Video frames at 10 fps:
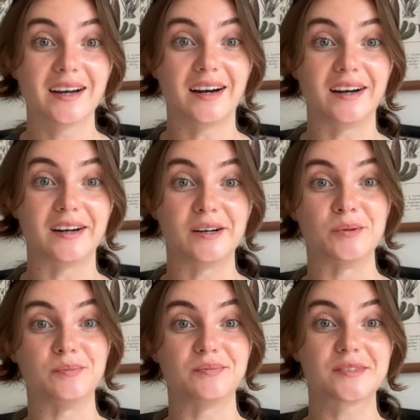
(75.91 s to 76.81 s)

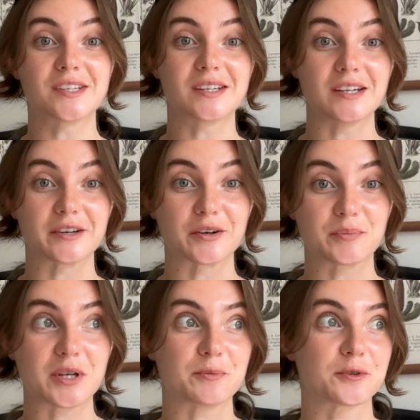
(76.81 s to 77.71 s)
to hear
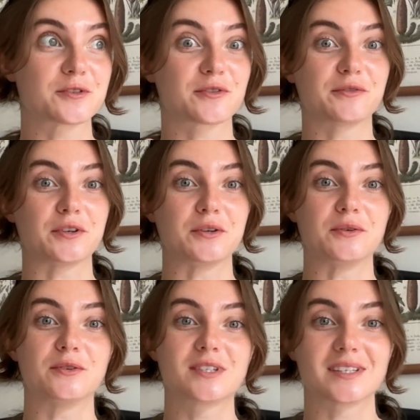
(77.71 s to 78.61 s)
people's
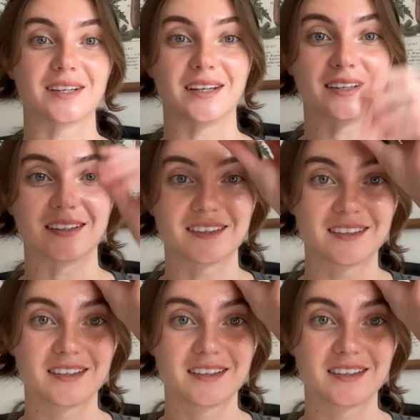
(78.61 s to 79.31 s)
reviews and,